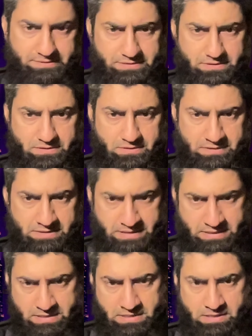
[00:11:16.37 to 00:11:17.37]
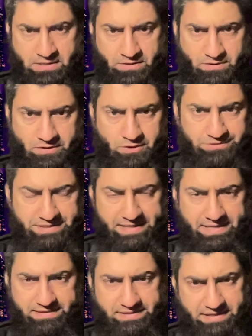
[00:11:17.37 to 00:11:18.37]
So no
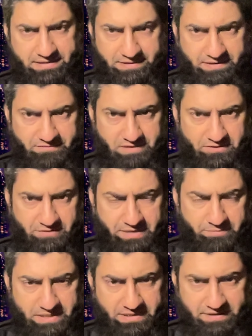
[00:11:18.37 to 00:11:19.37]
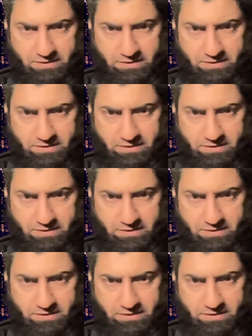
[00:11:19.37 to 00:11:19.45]
second tentative agreement.